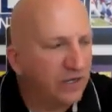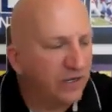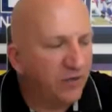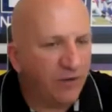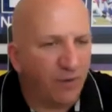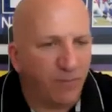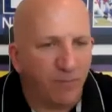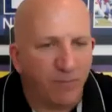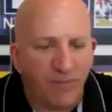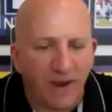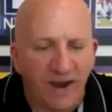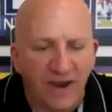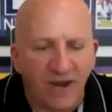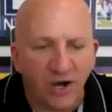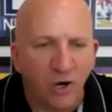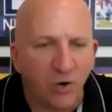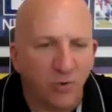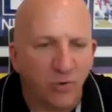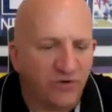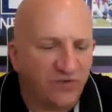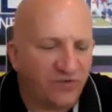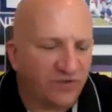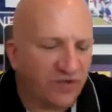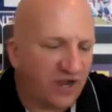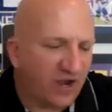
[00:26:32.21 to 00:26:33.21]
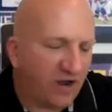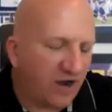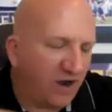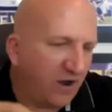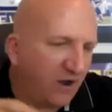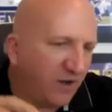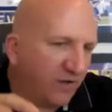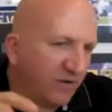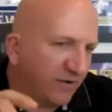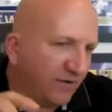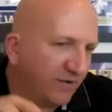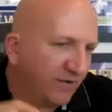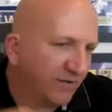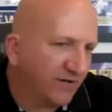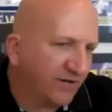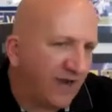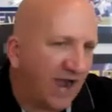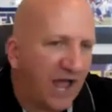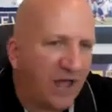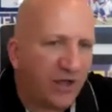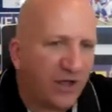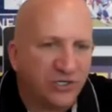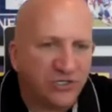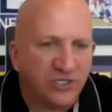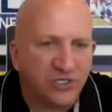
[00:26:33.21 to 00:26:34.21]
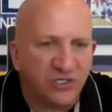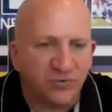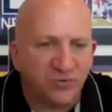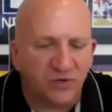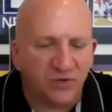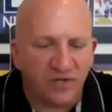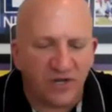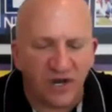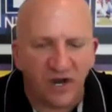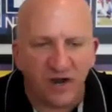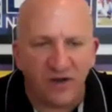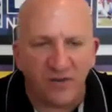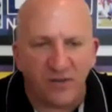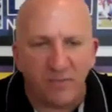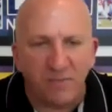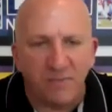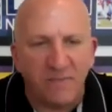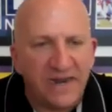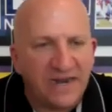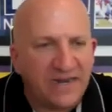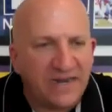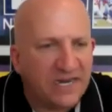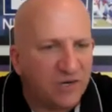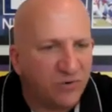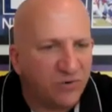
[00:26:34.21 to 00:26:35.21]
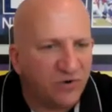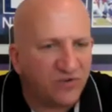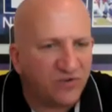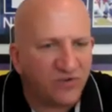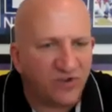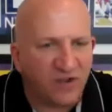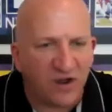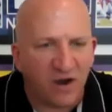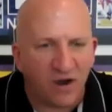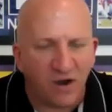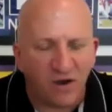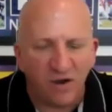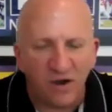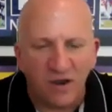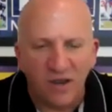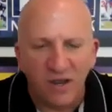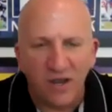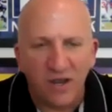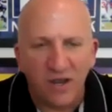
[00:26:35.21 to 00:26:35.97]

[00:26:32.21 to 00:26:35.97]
The mayor was there. The colleges were there. The media was there.